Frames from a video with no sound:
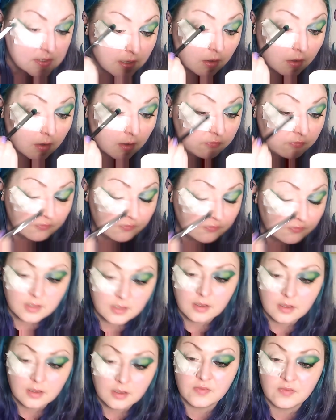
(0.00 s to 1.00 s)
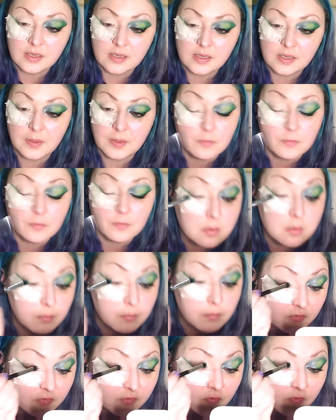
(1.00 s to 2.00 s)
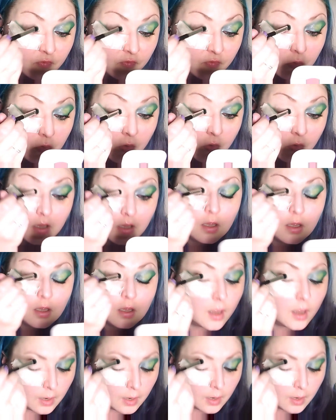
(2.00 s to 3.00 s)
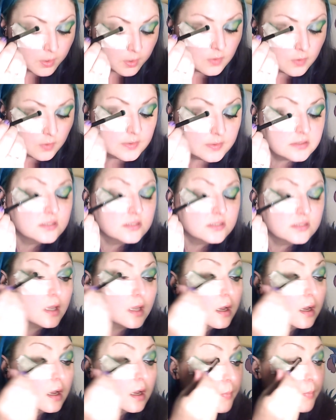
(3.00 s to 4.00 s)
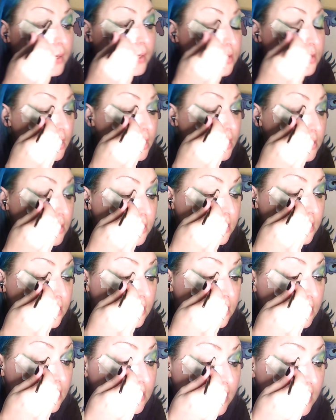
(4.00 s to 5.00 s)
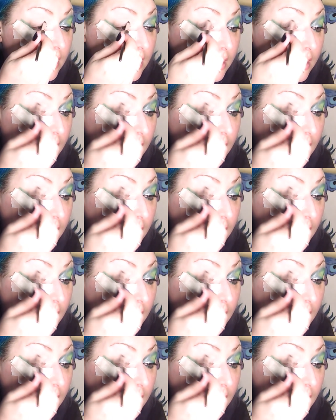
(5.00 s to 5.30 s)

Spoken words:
off of any pigment that might fall. And we're going to start by just taking